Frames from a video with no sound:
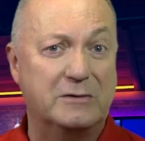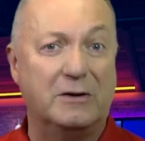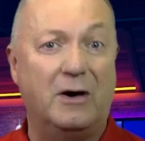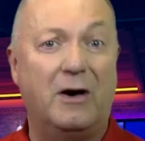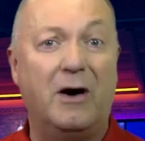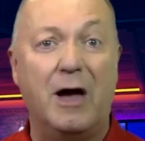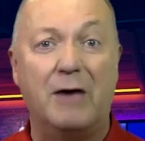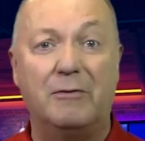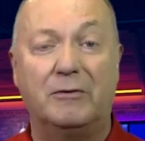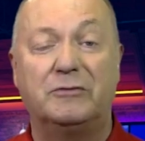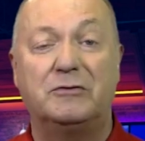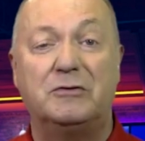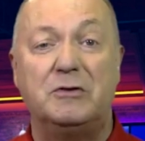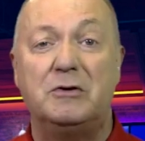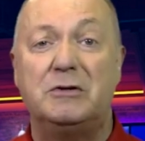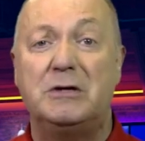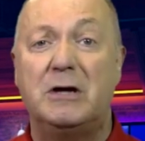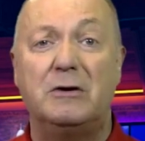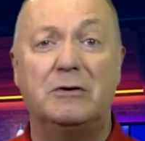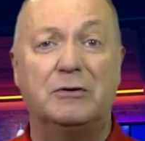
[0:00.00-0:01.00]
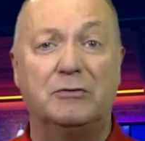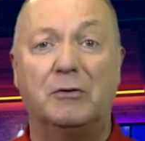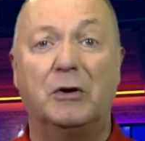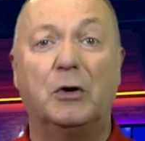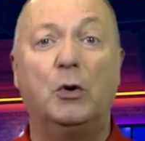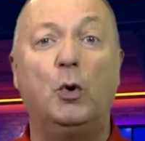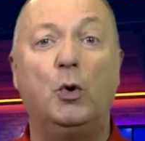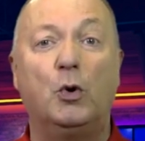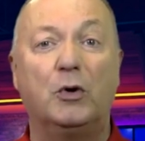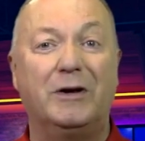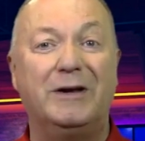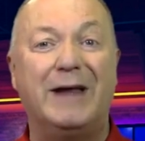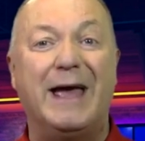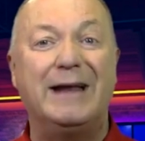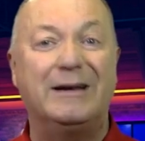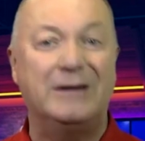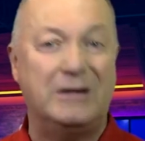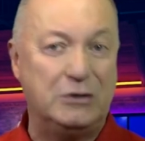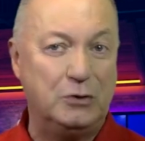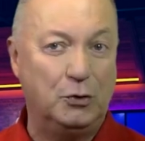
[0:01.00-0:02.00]
to hire a studio to record and
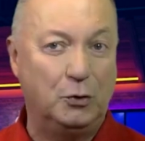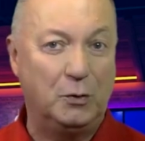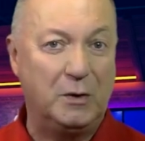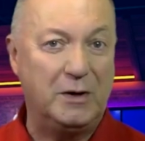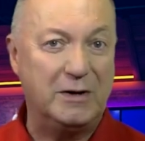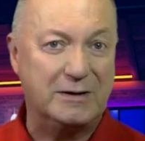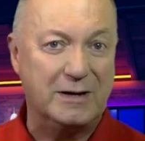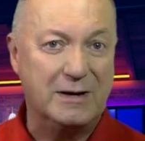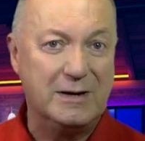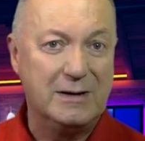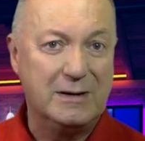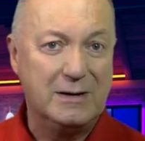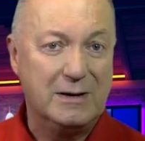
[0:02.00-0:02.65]
edit your work,